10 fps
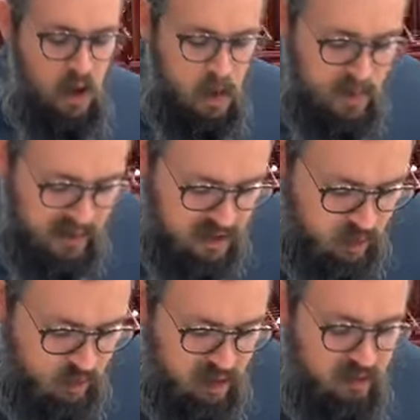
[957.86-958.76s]
Based on
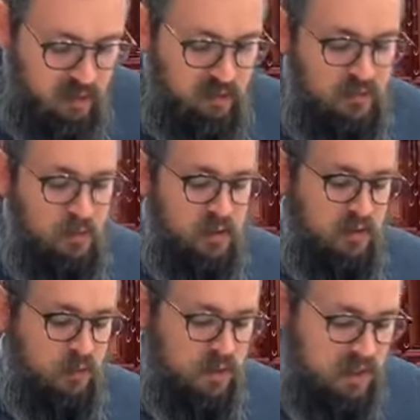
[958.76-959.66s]
what
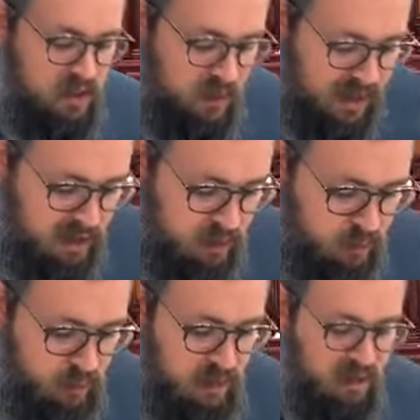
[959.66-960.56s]
was explained
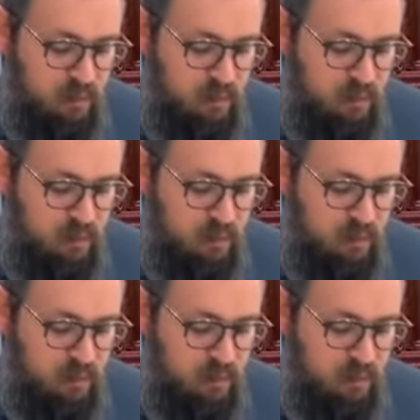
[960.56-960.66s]
in the